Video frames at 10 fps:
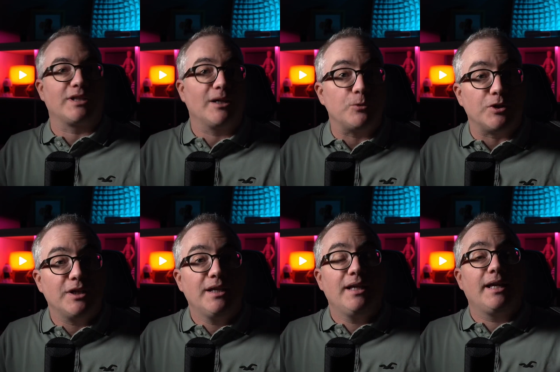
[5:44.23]
out
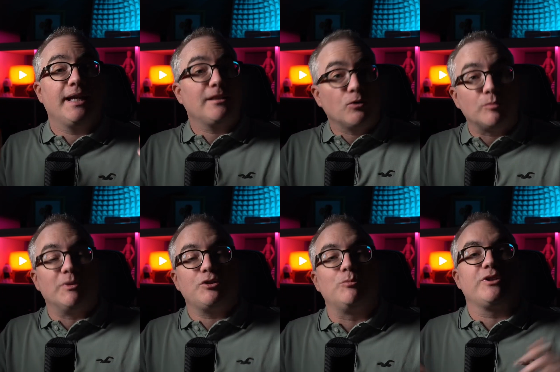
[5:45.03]
and look
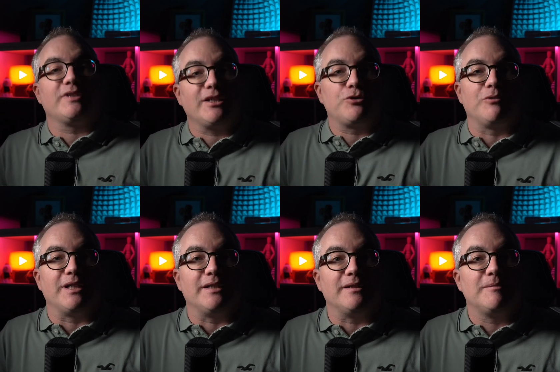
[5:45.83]
much more
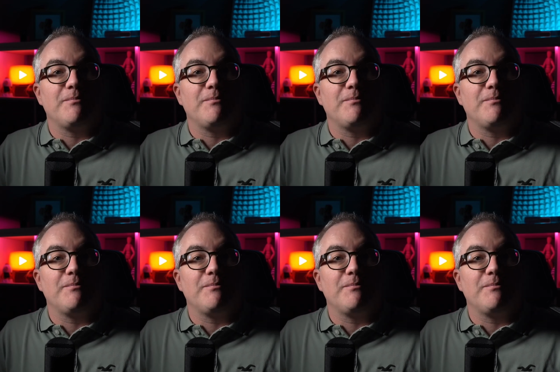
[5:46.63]
saturated.